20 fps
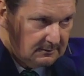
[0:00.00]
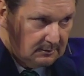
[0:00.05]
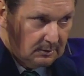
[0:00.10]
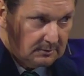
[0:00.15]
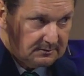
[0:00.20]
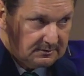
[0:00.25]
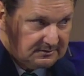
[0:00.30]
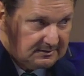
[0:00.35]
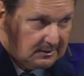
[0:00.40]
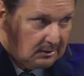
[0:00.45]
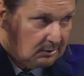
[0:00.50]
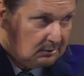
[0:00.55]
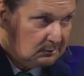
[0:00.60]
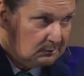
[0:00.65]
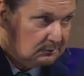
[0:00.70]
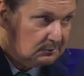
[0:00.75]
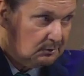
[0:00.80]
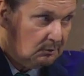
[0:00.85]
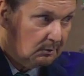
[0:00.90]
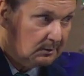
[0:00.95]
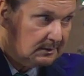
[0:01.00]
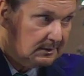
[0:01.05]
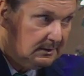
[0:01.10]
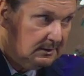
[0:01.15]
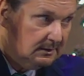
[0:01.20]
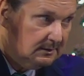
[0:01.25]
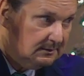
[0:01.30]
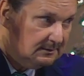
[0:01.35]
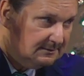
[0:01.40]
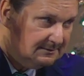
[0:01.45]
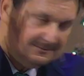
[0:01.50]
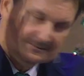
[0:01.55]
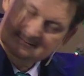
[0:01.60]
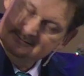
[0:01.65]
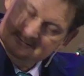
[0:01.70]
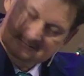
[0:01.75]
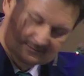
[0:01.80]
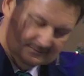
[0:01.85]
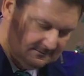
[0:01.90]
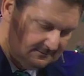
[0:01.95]
You ought to see our little Yorkie.
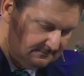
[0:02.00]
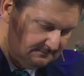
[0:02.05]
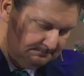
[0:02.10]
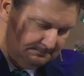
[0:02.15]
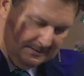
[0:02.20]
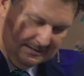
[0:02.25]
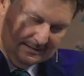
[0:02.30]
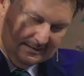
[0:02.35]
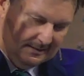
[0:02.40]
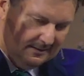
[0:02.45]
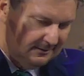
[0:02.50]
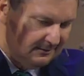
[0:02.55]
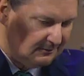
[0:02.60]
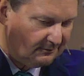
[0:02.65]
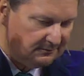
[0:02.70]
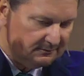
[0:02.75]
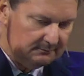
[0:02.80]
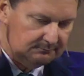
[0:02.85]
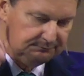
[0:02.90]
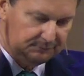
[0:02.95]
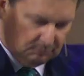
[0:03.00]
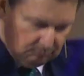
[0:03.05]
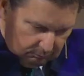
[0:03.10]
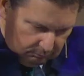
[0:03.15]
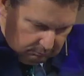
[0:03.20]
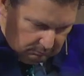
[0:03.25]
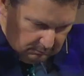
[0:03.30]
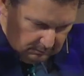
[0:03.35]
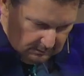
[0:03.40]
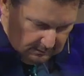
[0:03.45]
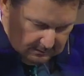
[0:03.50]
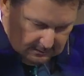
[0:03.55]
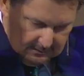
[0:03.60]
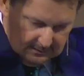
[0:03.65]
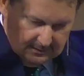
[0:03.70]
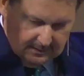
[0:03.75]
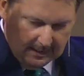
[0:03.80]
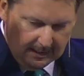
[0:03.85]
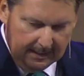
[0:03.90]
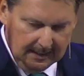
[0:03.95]
Big ears.
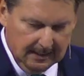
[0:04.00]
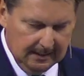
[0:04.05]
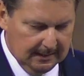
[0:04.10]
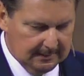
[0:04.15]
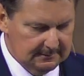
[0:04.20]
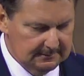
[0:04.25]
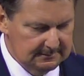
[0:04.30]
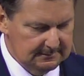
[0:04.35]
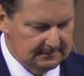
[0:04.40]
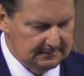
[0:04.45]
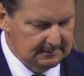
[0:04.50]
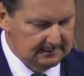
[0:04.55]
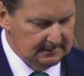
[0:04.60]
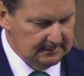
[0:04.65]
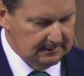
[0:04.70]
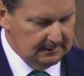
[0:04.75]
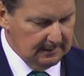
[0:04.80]
And